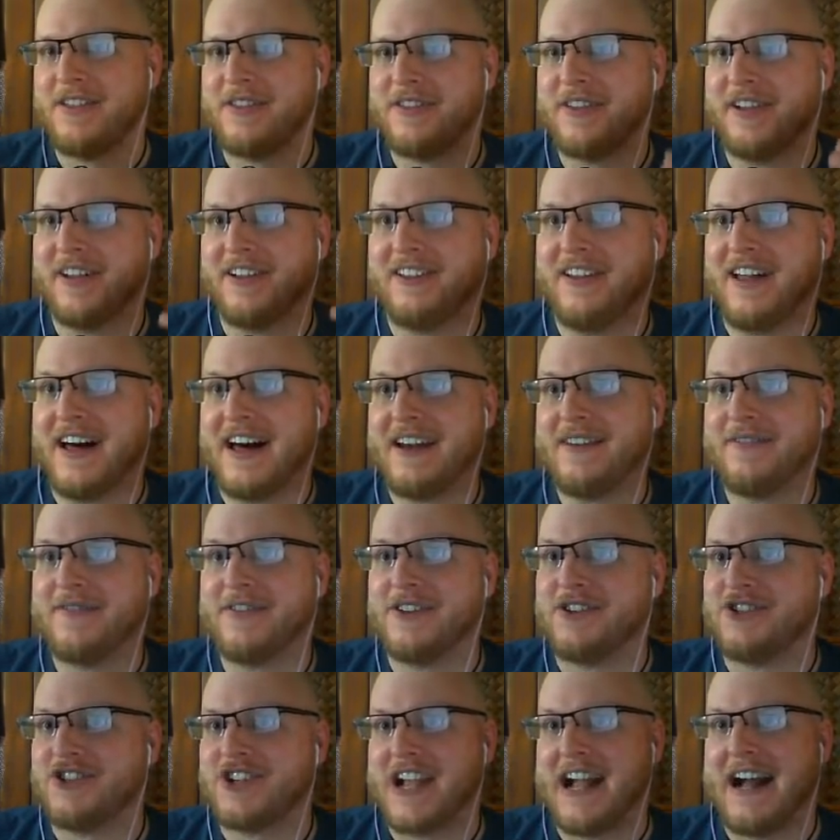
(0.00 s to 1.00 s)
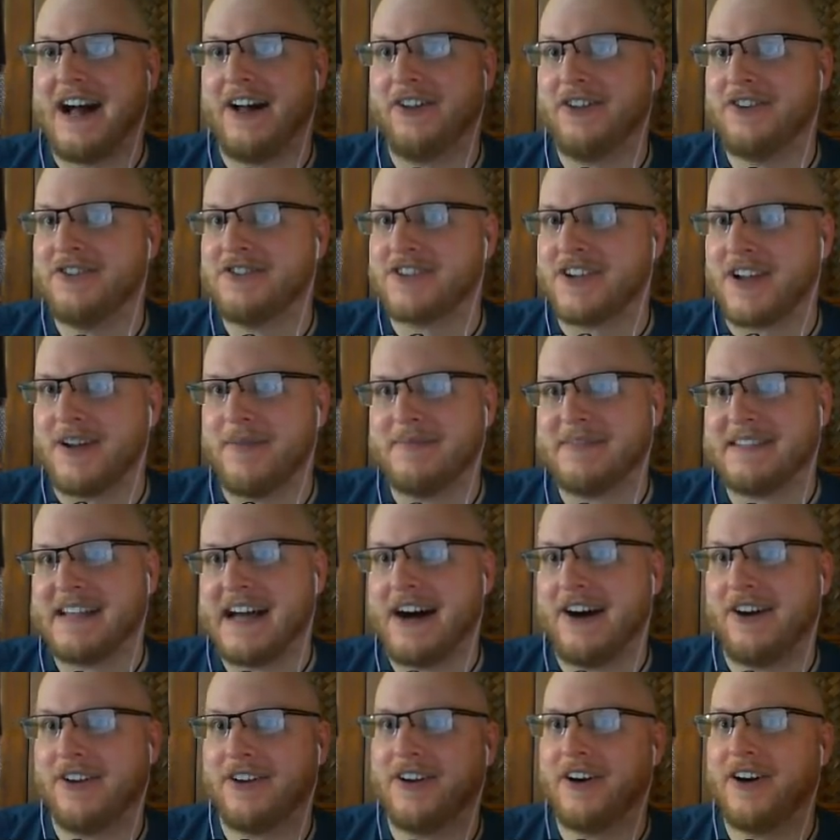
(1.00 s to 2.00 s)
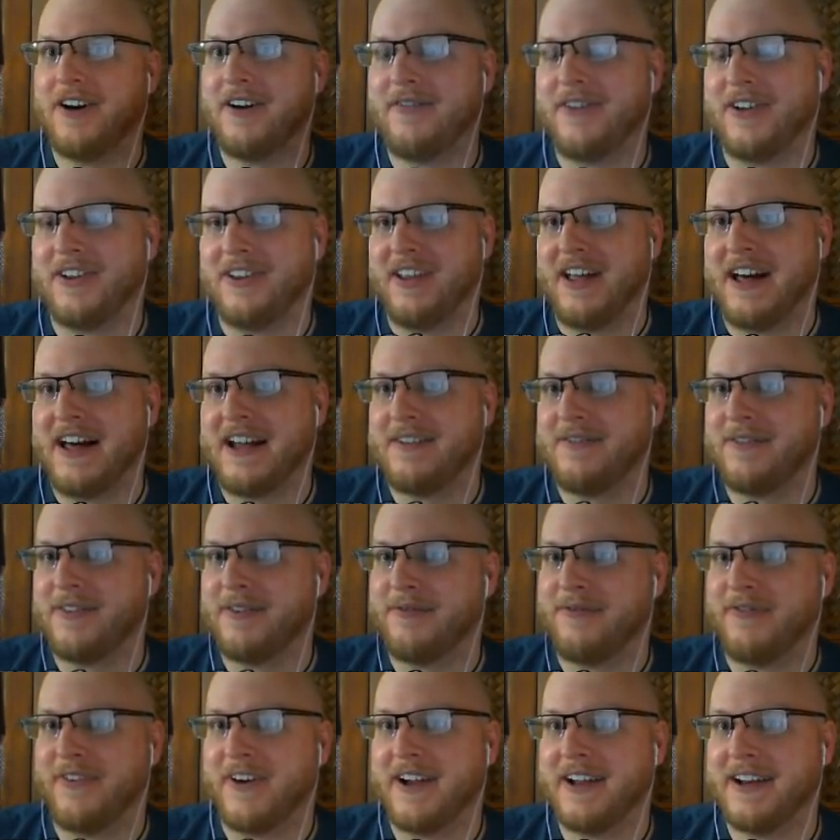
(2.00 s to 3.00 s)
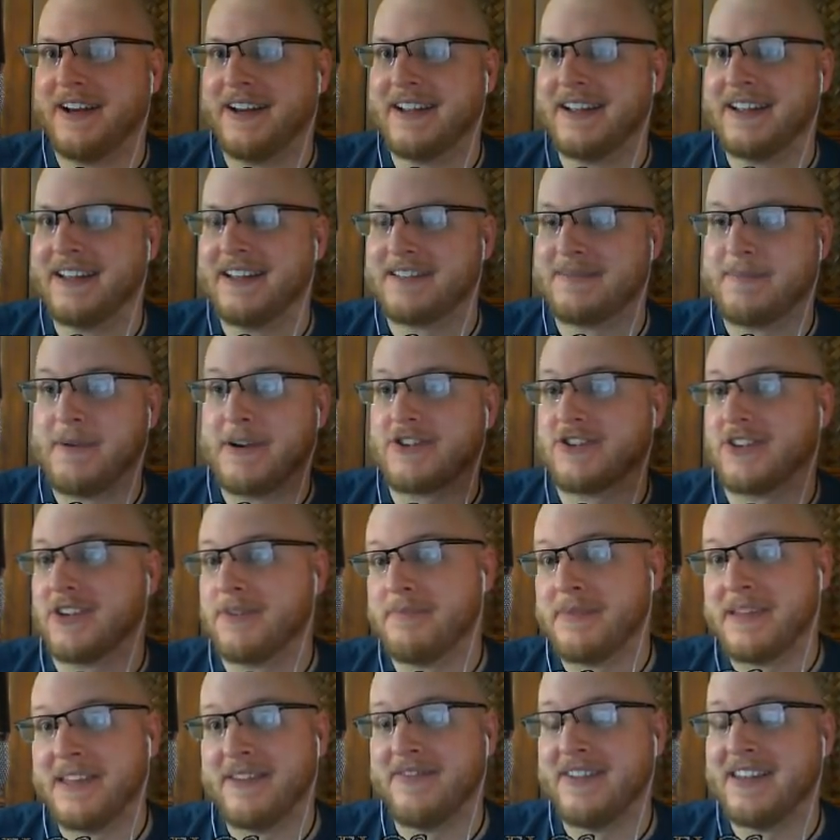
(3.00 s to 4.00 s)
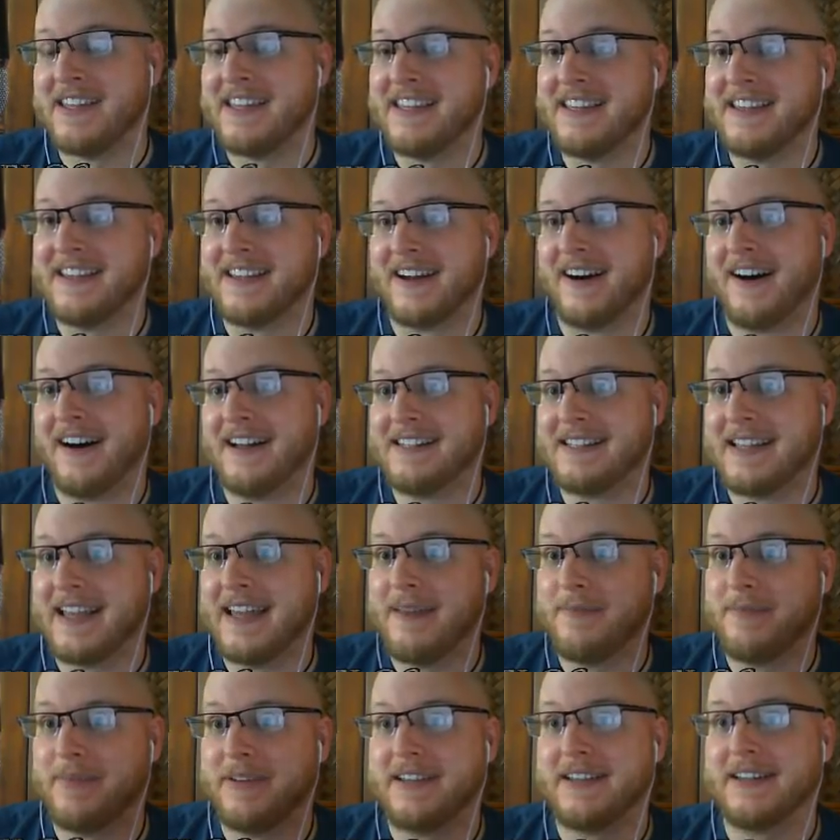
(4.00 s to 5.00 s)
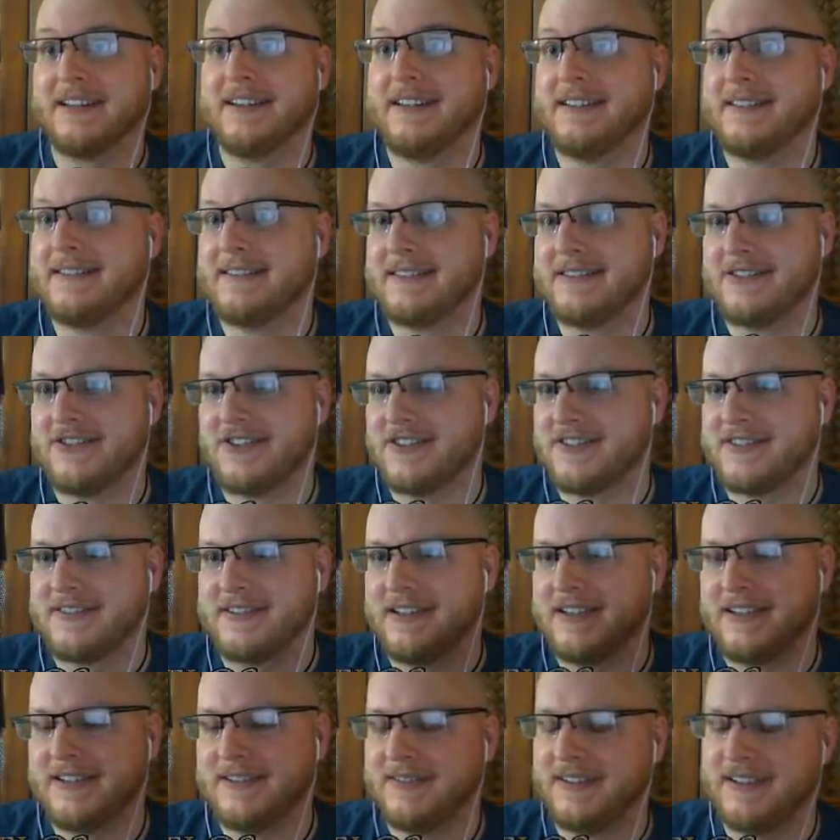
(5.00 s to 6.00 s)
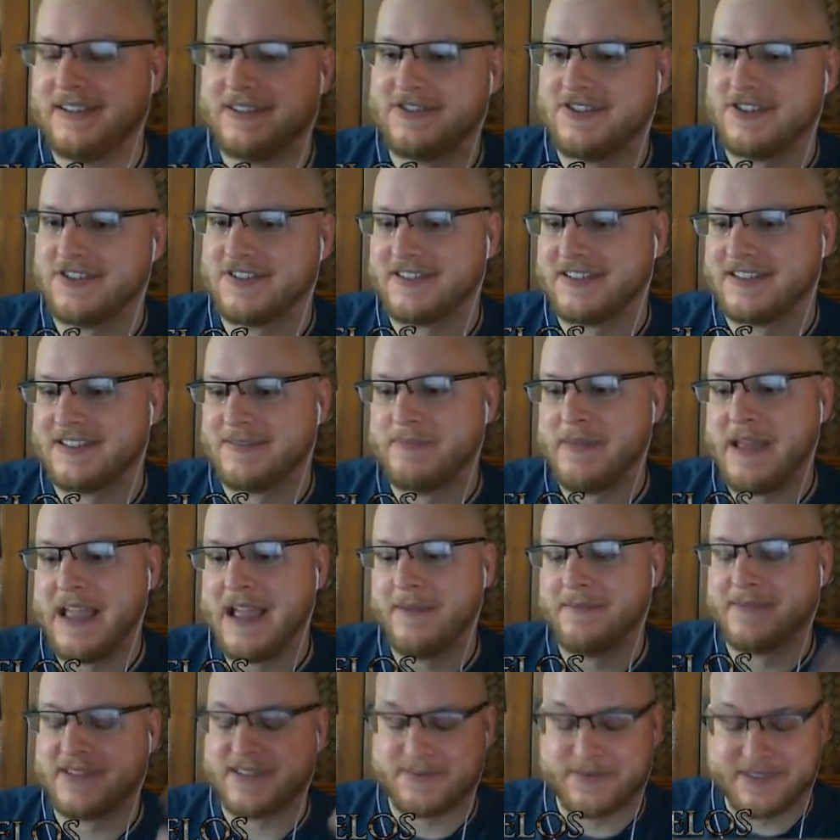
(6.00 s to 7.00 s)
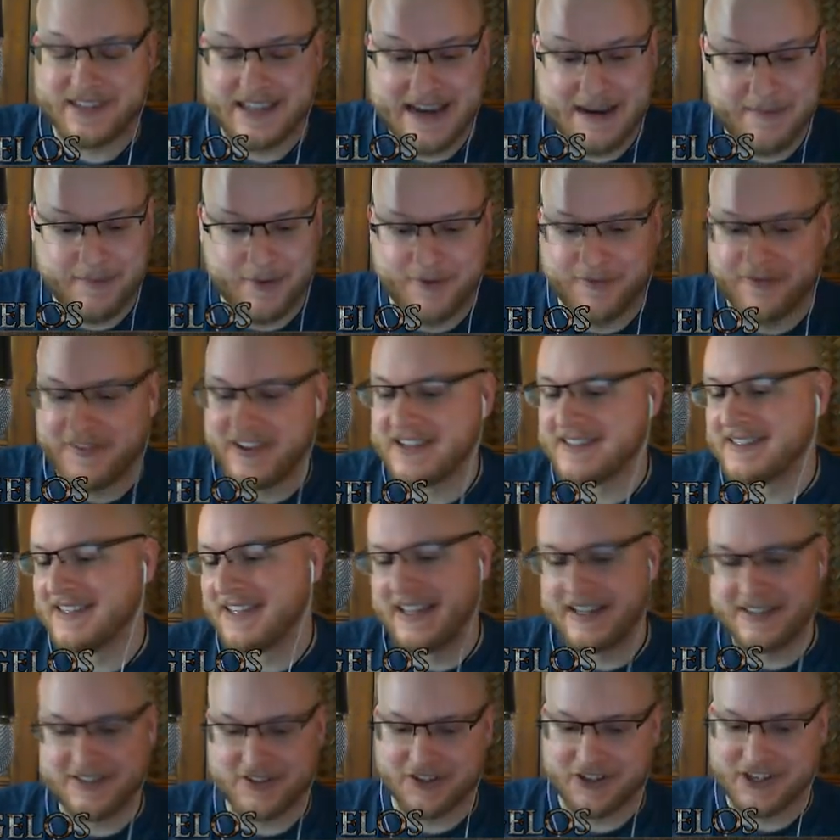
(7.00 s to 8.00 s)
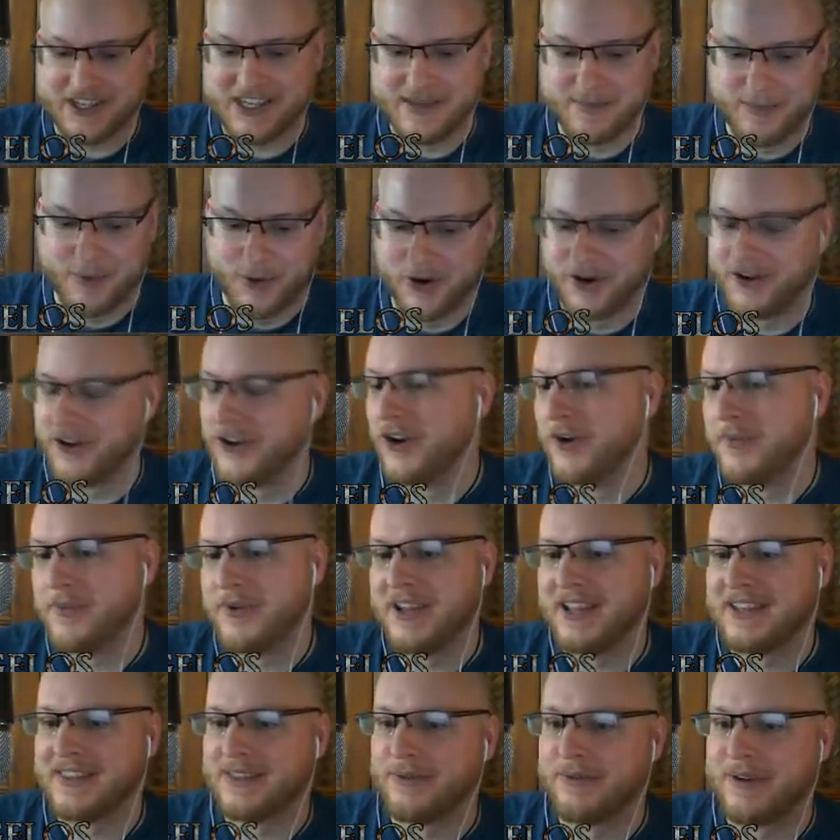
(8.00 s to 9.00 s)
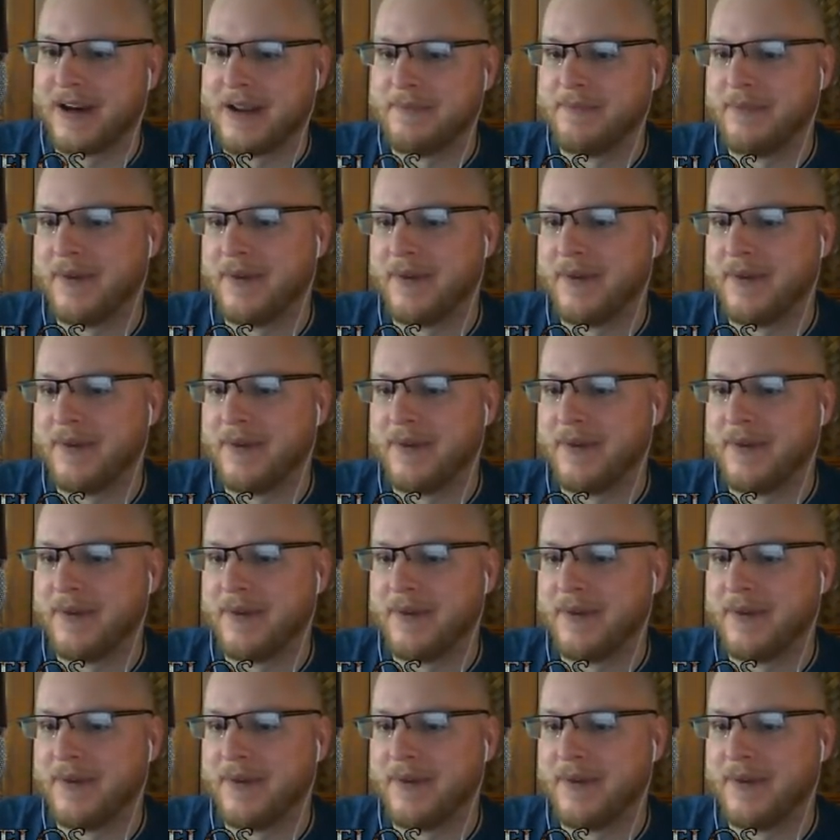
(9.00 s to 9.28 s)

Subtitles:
a lot of the challenge comes out of a lot of the fighting, especially PvE content, because it's just a spam slam your face against your keyboard and hope you hit the right